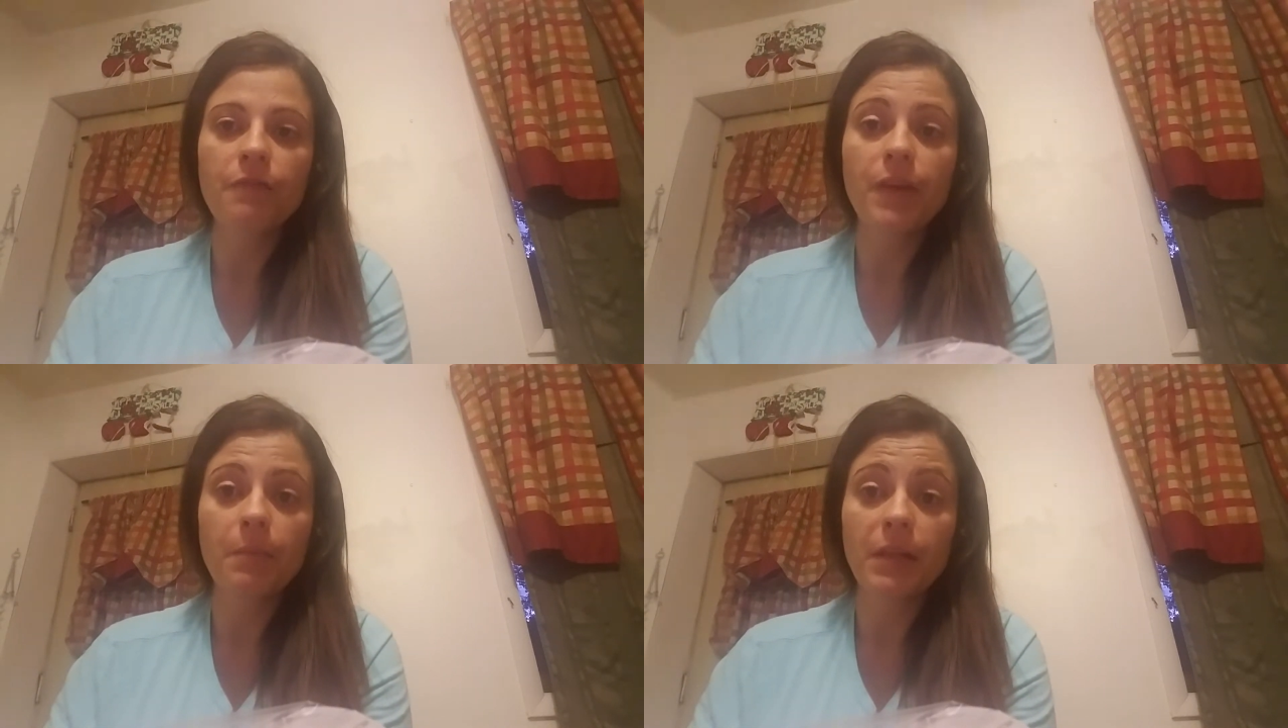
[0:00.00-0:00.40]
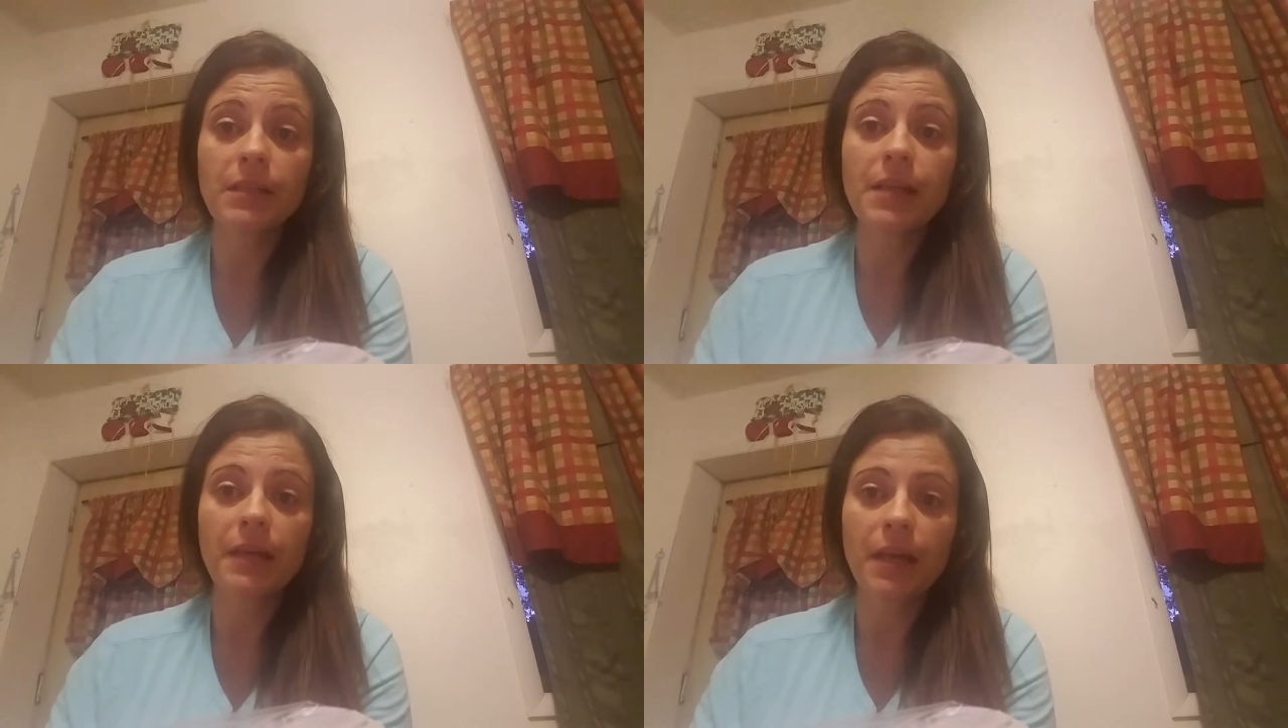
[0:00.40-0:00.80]
family
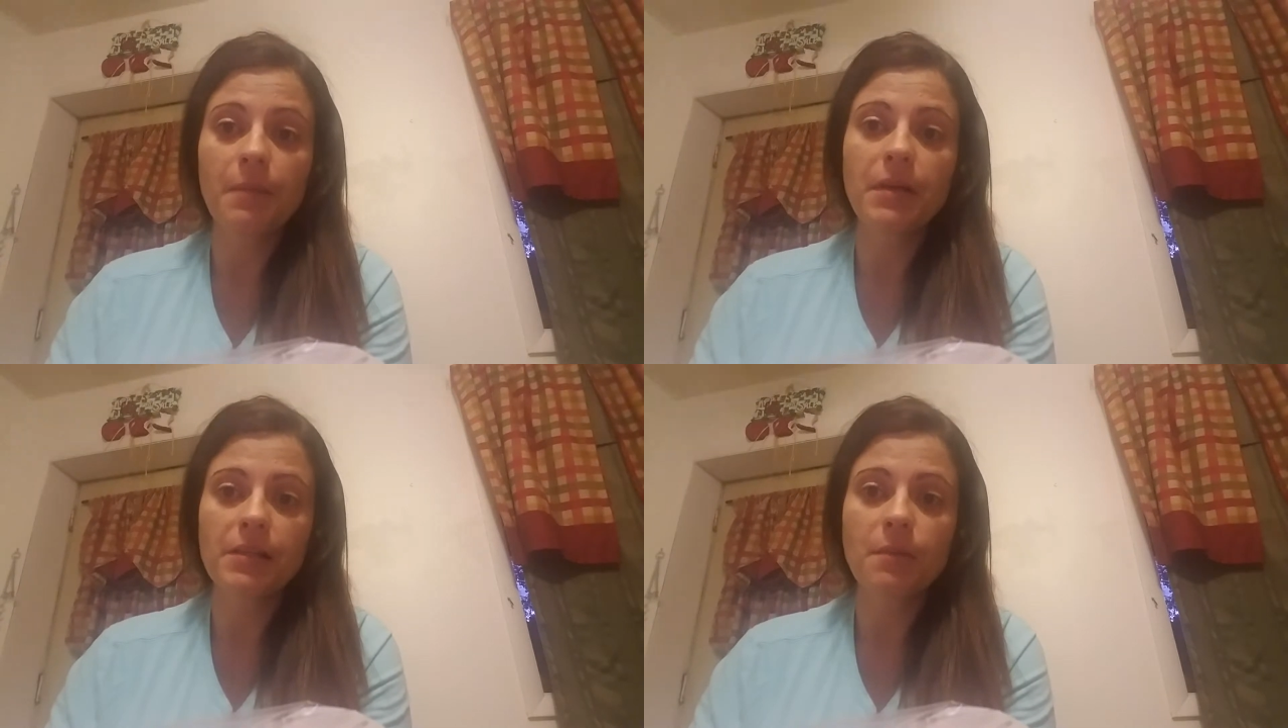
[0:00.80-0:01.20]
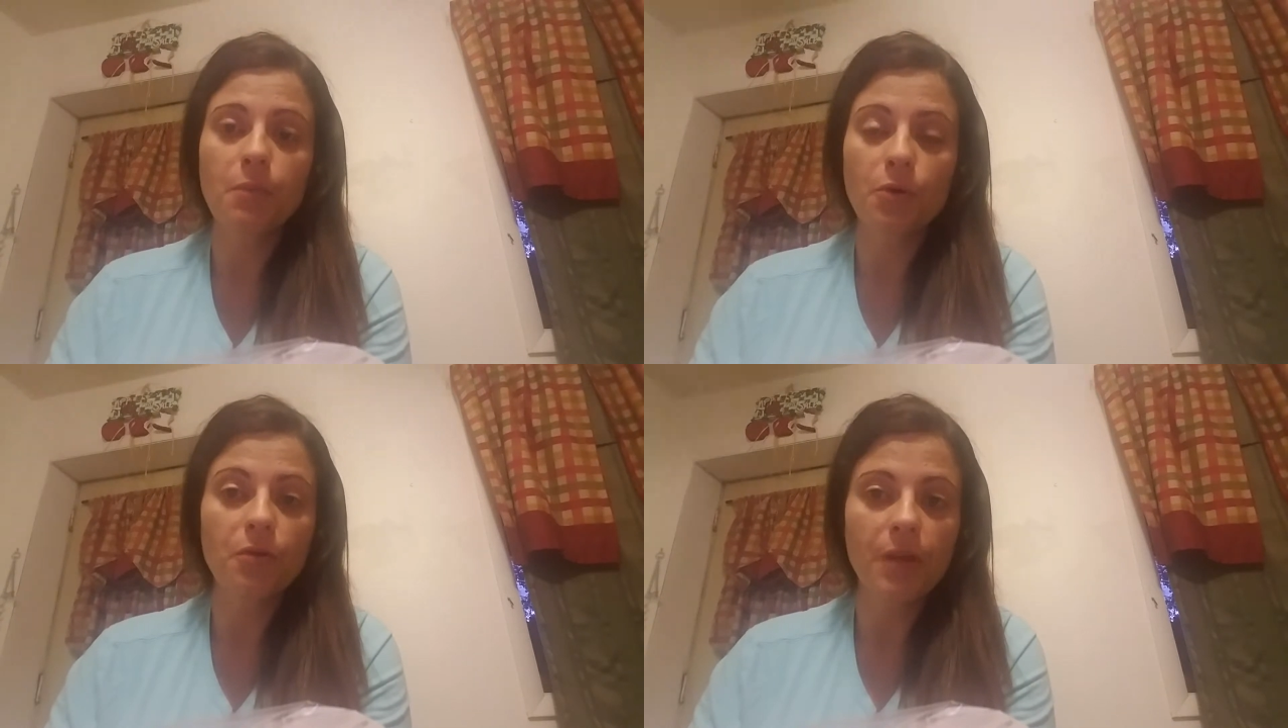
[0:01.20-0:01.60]
dynamics and
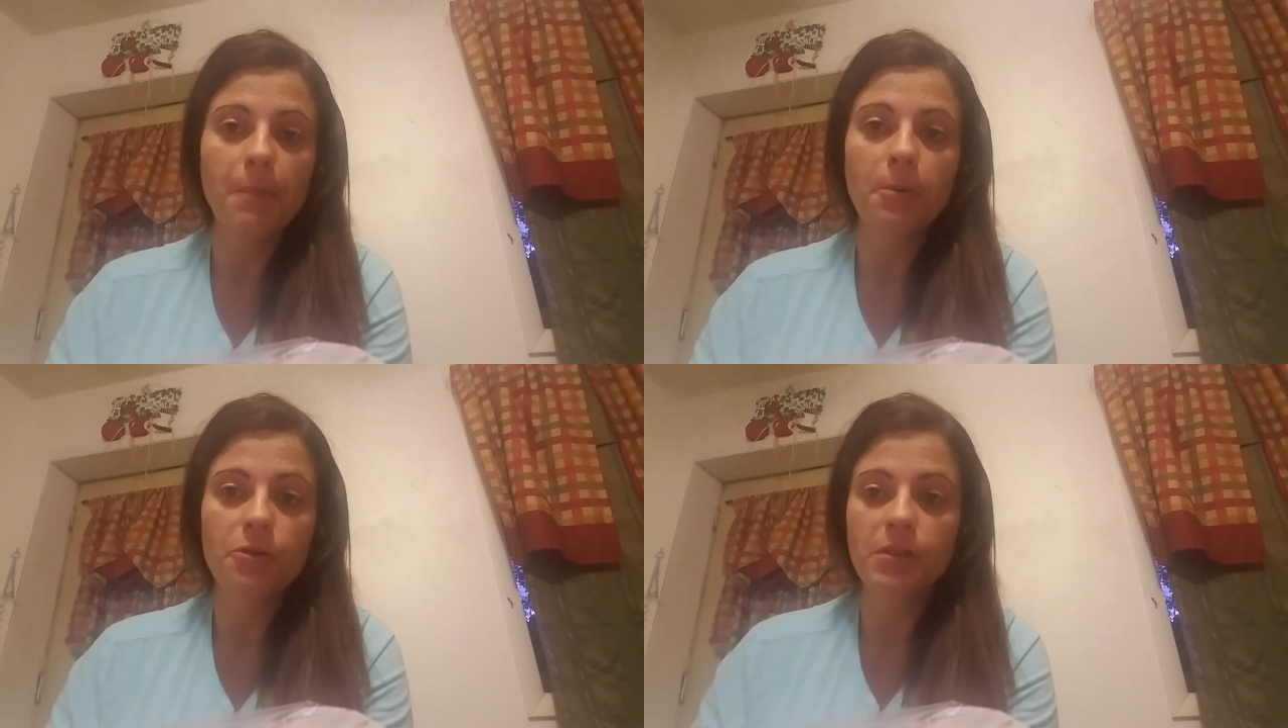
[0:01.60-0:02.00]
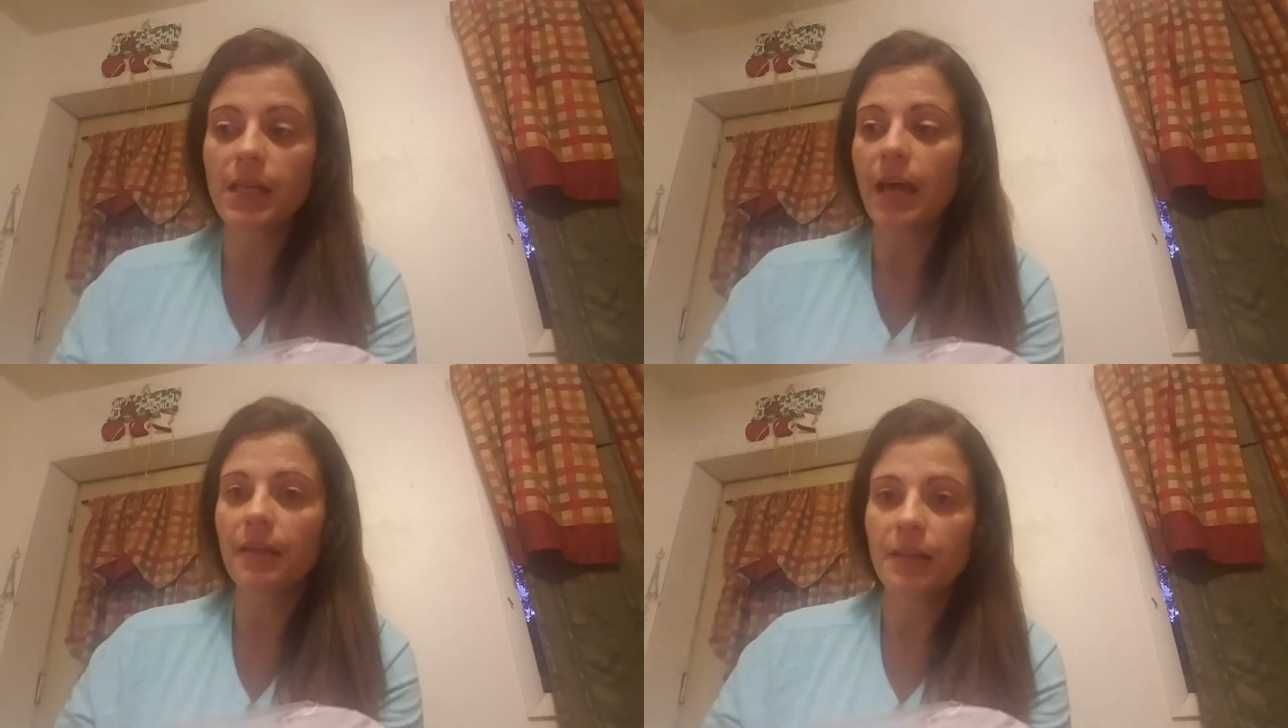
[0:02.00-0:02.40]
borderline
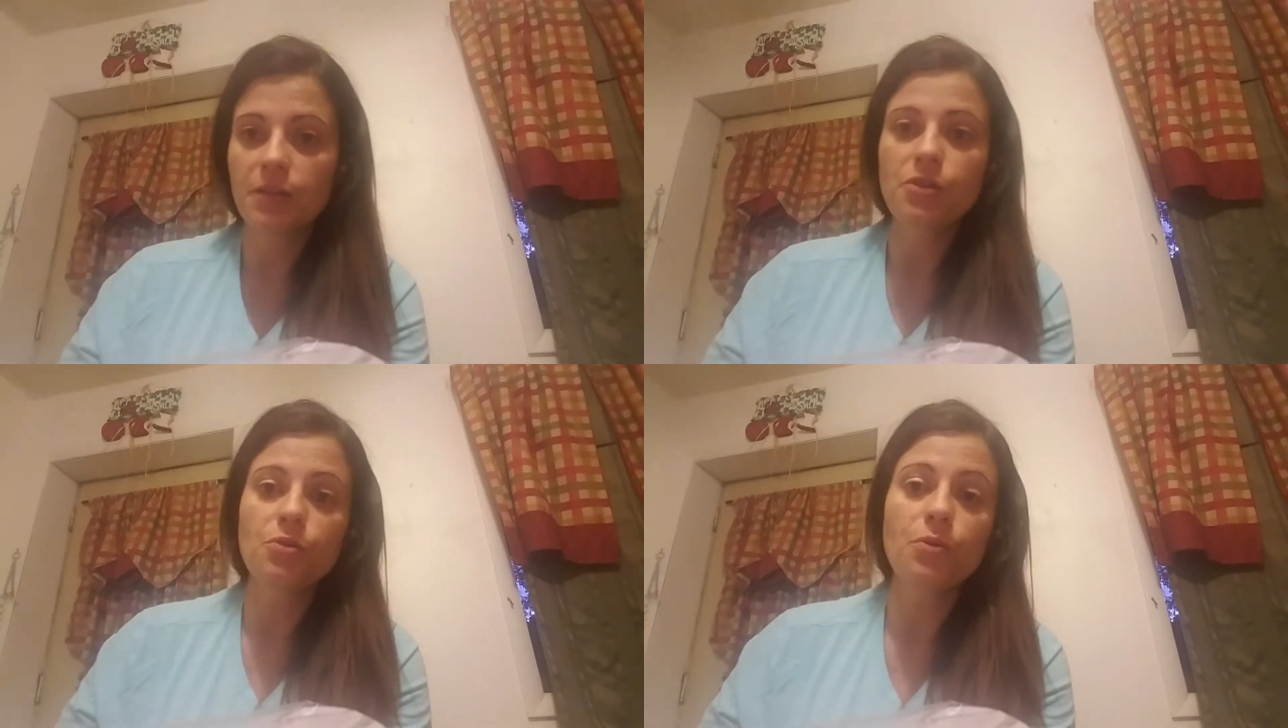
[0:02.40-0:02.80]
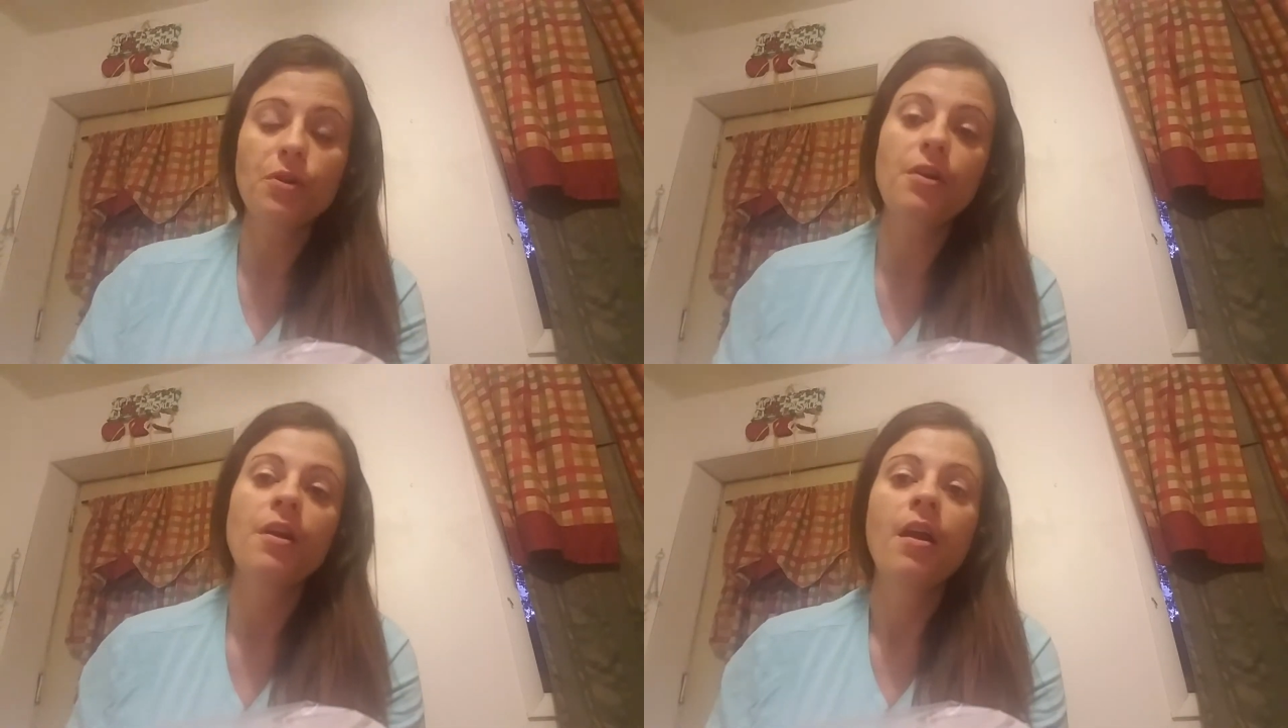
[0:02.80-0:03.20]
personality
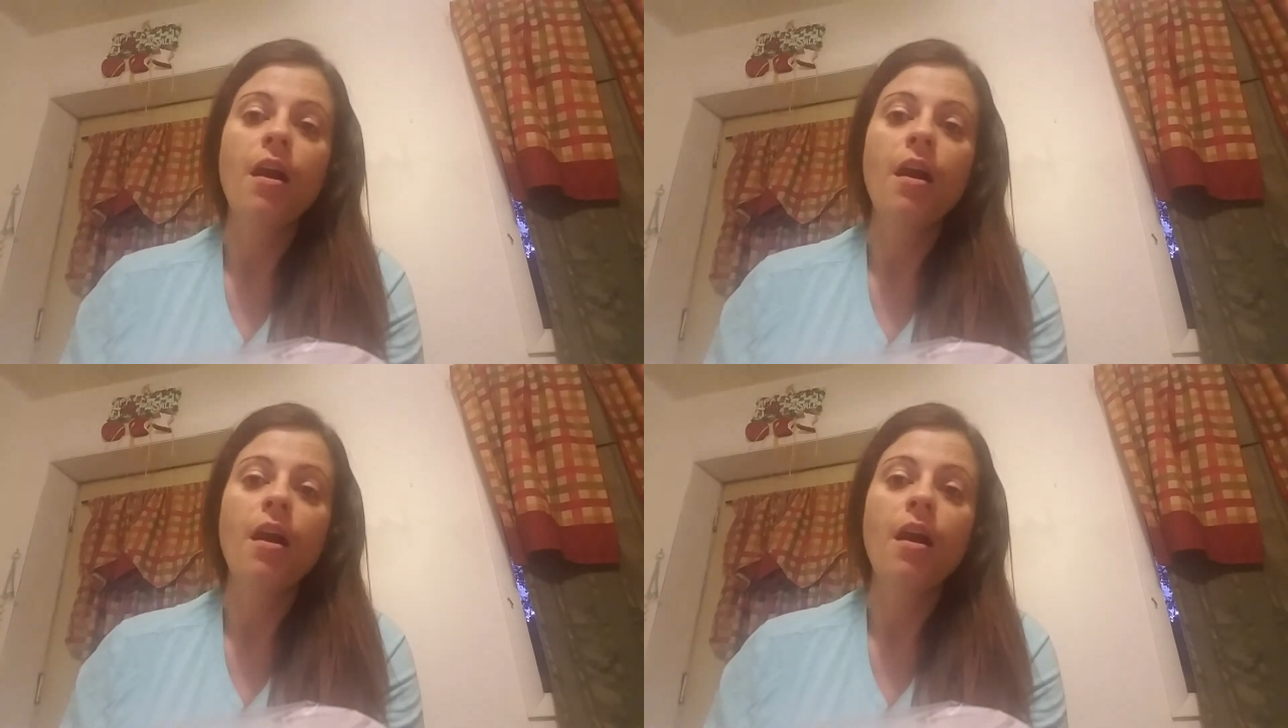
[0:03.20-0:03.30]
disorder